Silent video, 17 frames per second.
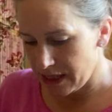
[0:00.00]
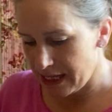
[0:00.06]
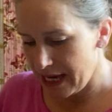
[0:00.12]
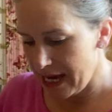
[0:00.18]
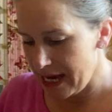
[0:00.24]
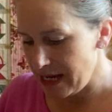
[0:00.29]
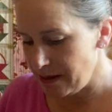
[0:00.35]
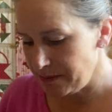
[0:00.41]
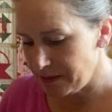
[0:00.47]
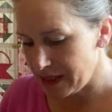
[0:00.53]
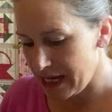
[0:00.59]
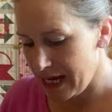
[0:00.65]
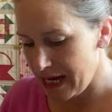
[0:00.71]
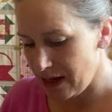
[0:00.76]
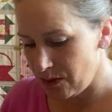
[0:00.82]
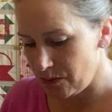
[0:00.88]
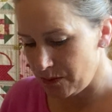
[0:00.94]
came
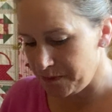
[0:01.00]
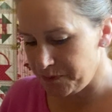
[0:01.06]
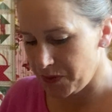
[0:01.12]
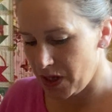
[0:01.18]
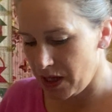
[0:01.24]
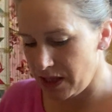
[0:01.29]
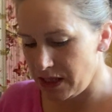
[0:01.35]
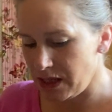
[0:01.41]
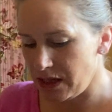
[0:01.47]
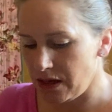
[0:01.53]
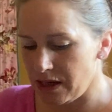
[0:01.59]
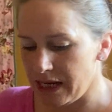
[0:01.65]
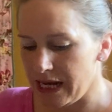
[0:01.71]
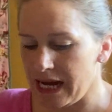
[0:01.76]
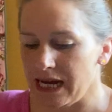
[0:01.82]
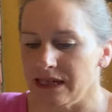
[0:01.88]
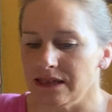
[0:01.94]
down, I think I
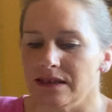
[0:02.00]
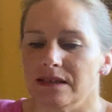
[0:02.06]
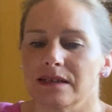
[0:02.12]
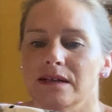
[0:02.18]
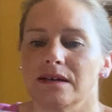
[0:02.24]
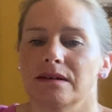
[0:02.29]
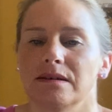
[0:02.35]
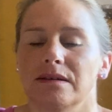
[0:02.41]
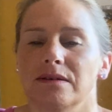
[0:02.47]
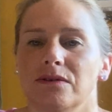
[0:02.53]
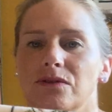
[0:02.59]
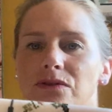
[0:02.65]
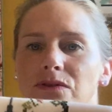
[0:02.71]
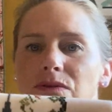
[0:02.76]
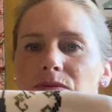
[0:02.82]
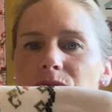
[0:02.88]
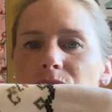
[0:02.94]
had done
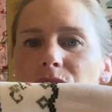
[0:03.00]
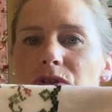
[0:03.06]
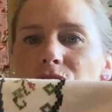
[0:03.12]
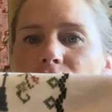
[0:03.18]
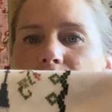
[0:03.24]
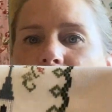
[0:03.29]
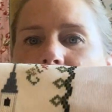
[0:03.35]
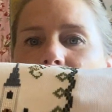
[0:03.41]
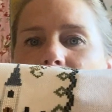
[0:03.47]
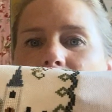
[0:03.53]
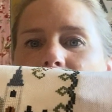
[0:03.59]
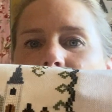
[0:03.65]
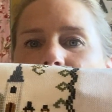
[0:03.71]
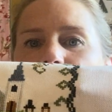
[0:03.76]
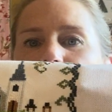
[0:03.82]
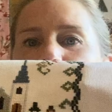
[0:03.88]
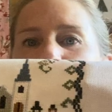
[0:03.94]
the
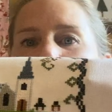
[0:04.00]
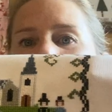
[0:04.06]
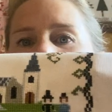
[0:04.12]
church